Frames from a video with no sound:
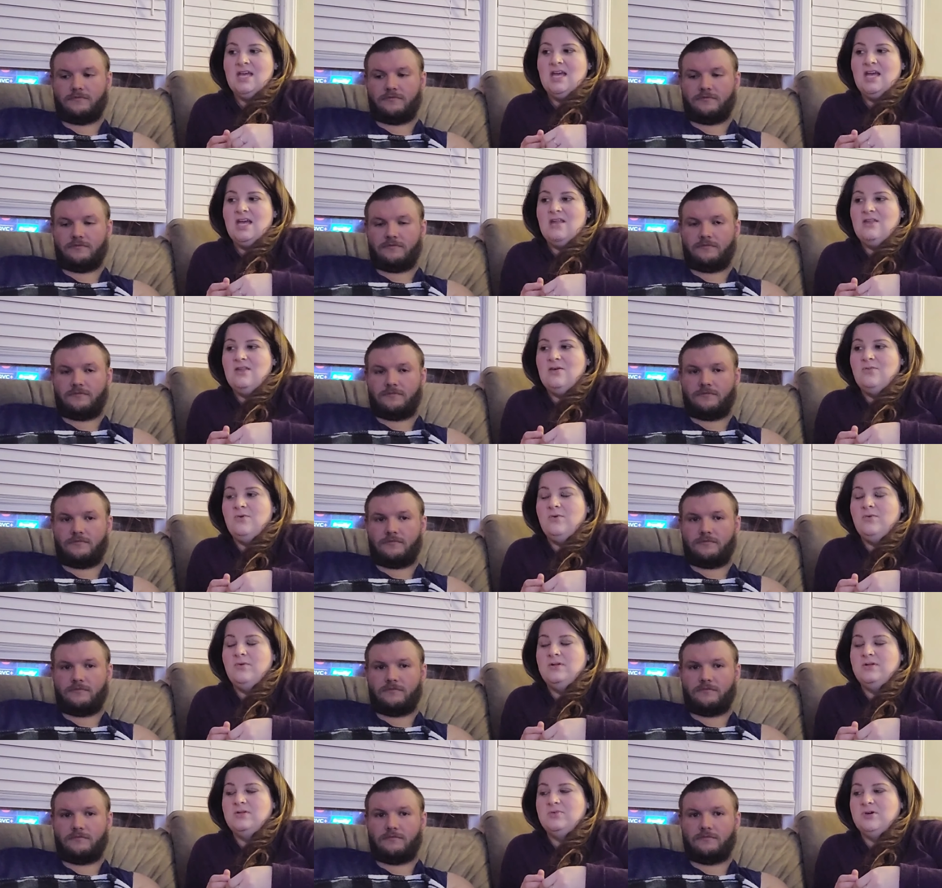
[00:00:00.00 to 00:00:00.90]
Speaker 1: and then we
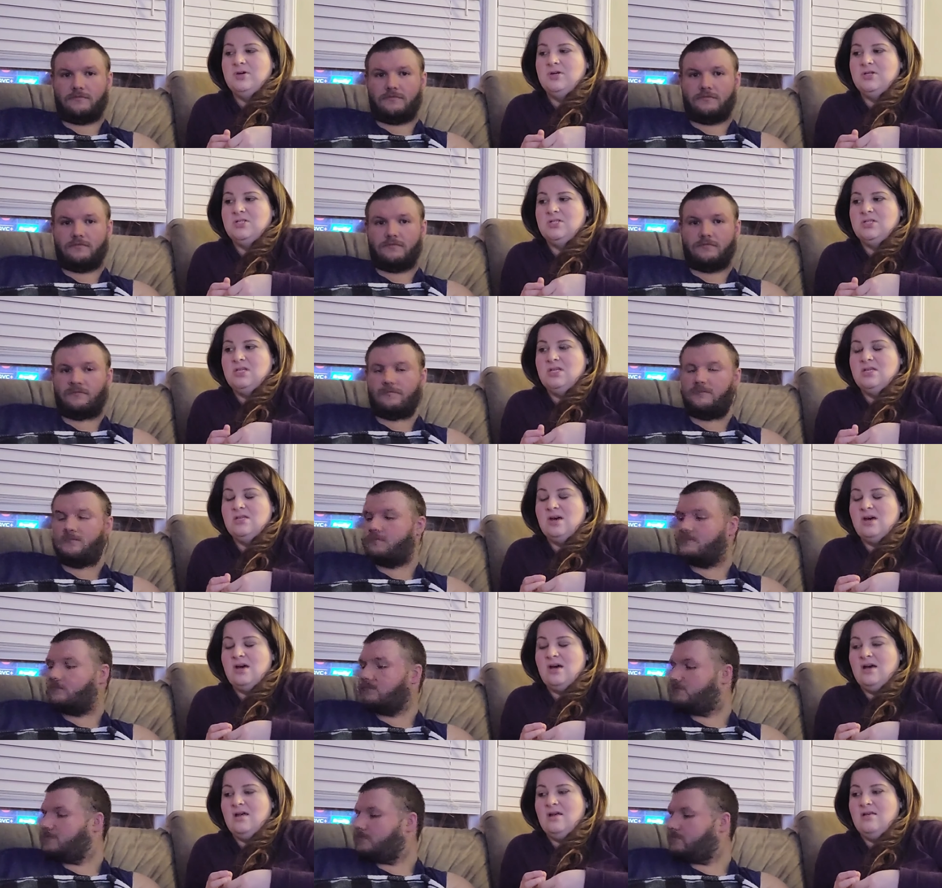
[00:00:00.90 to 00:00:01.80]
went to watch
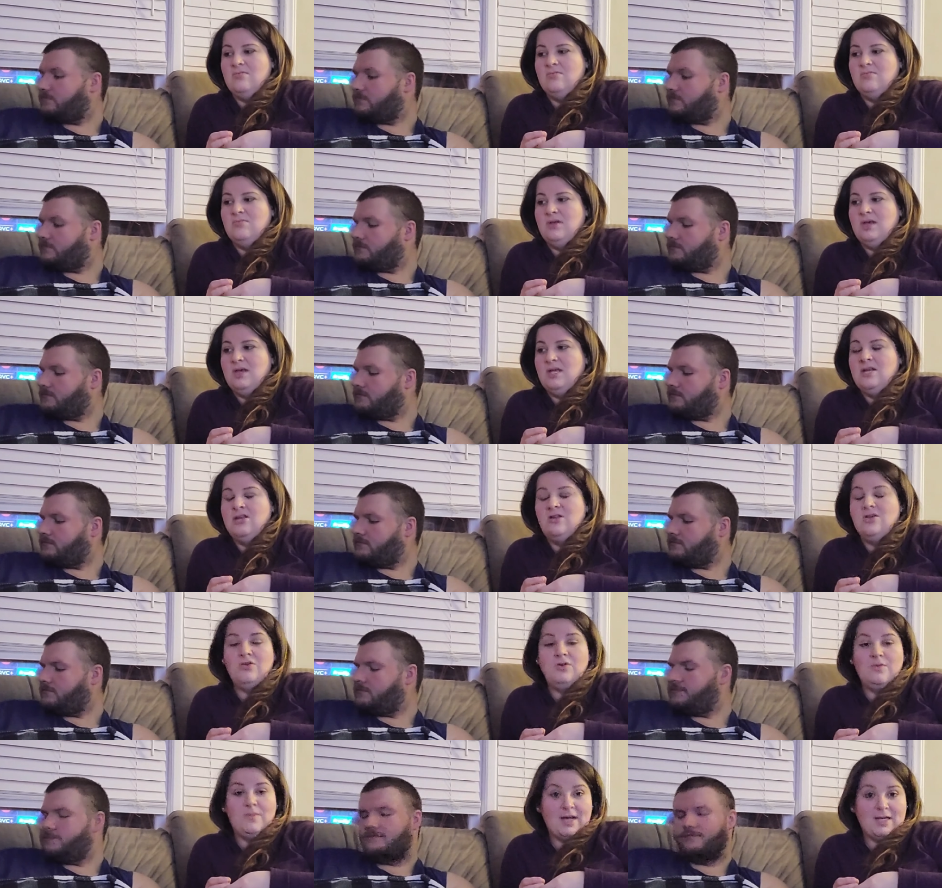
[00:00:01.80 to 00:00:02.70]
Eli play
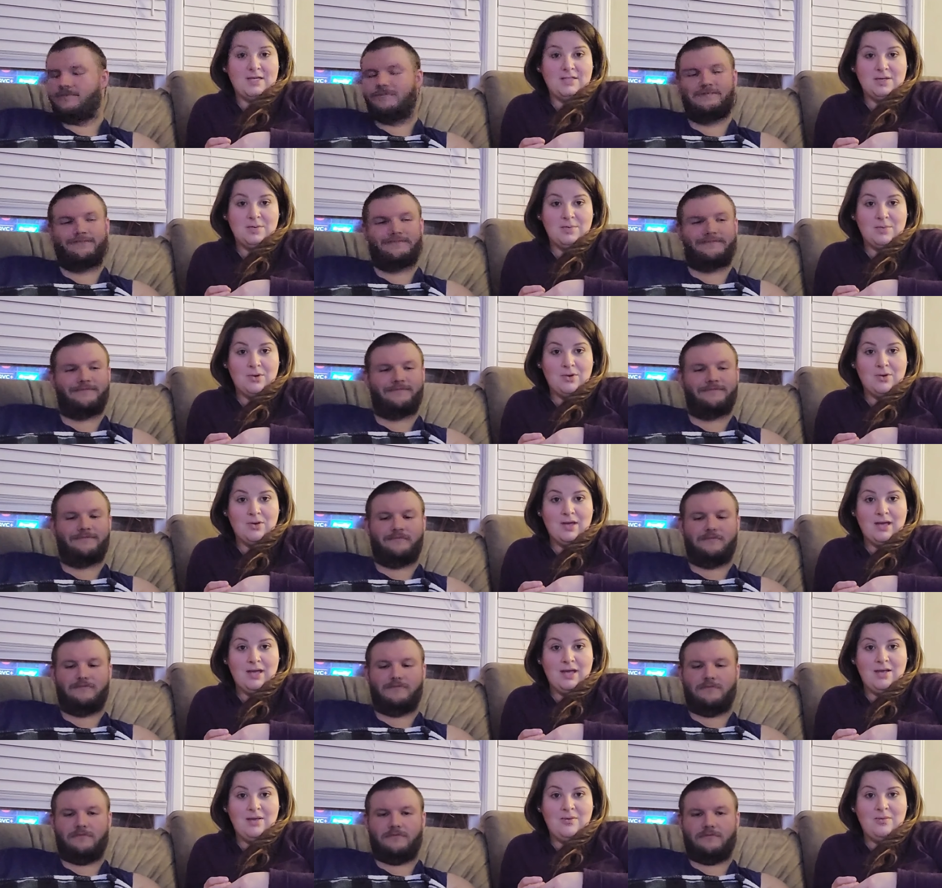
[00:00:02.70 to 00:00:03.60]
another basketball
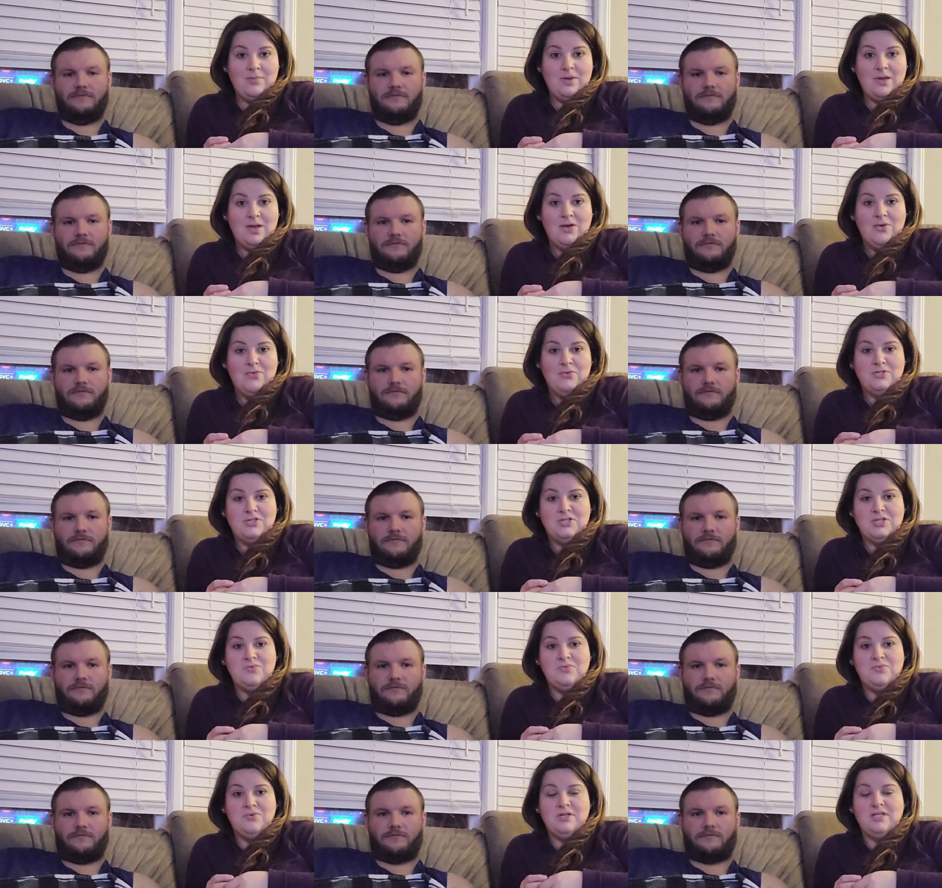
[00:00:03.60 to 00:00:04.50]
game, which
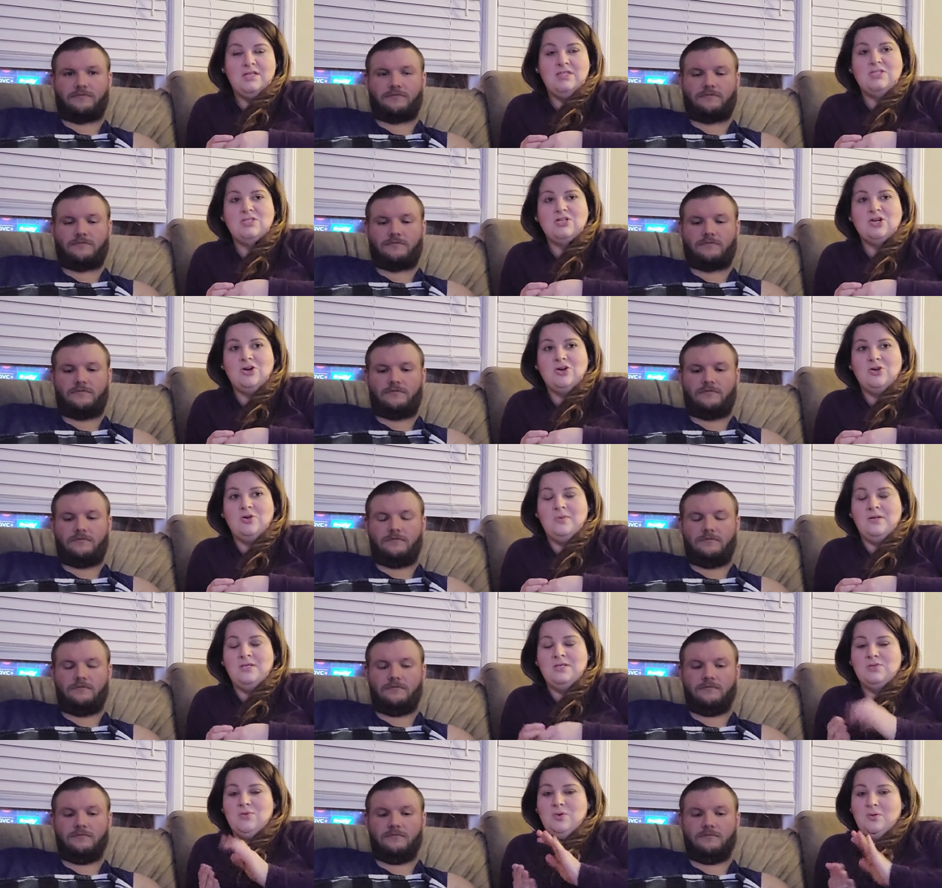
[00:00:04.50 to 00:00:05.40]
he won his
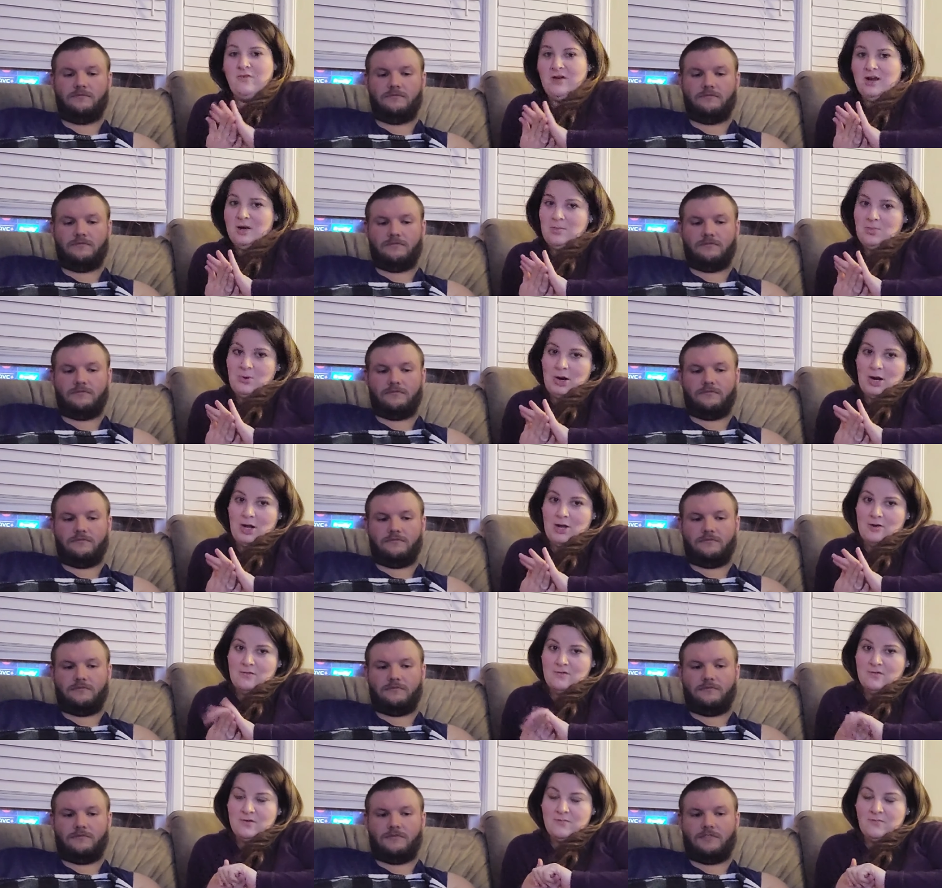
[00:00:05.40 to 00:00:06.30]
tournament, so we're very proud
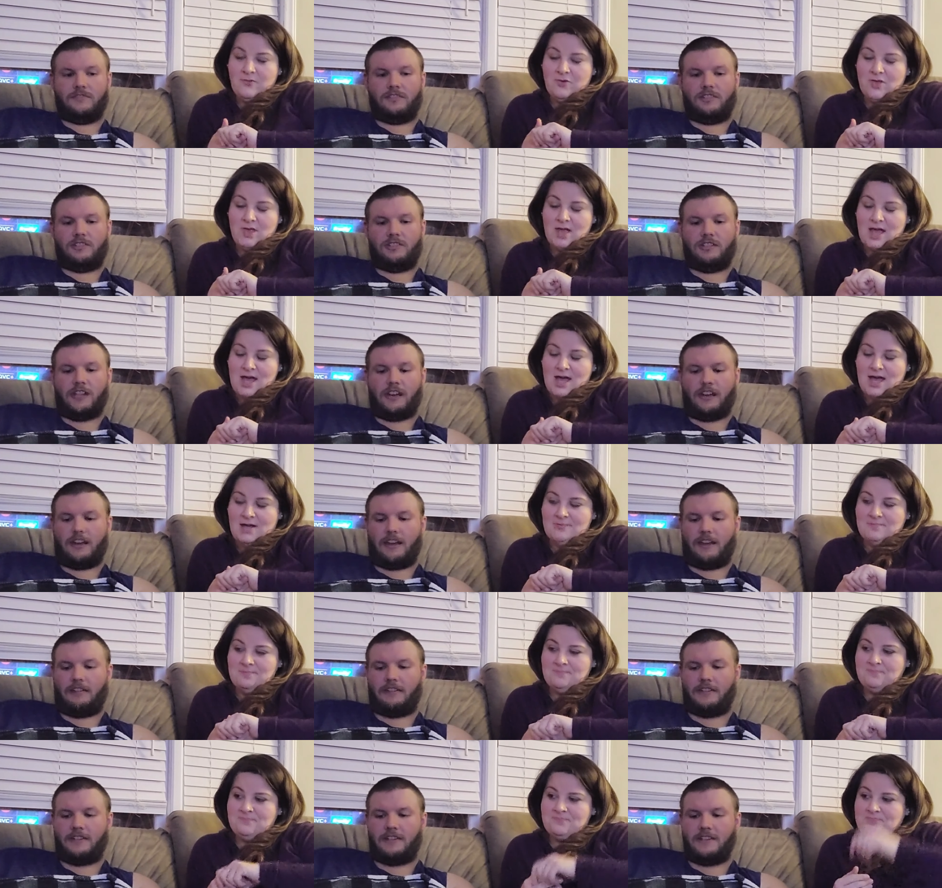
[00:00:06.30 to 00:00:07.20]
of him for that. Shout
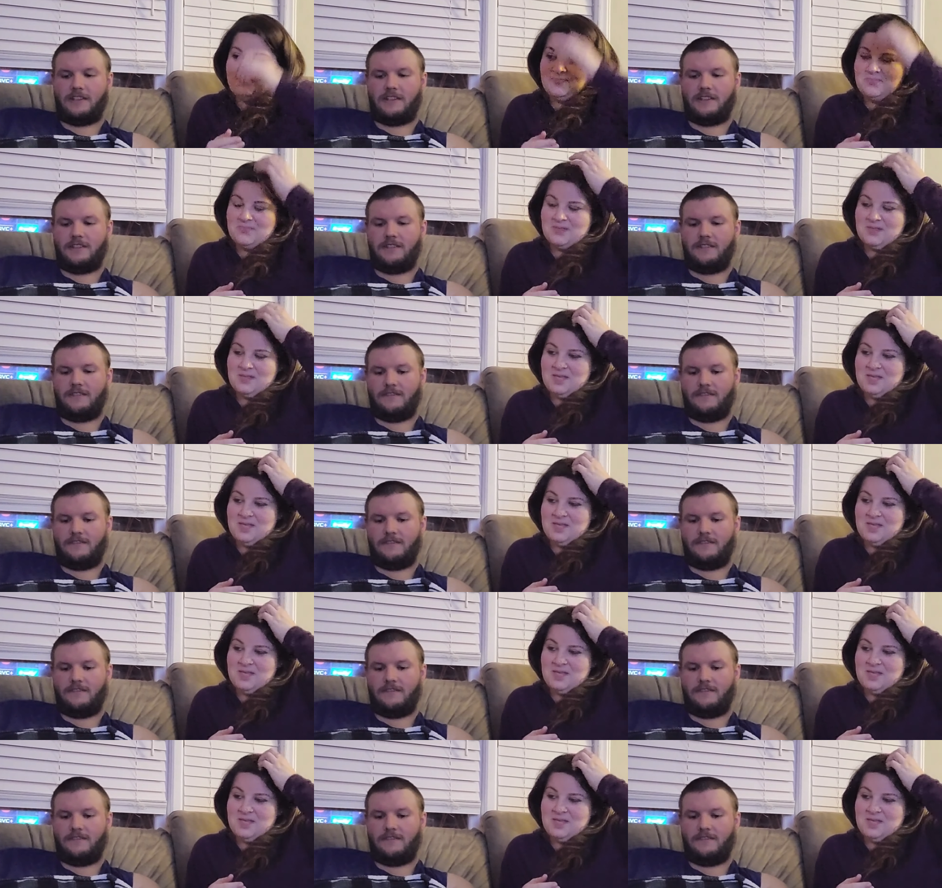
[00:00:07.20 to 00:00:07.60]
out to E.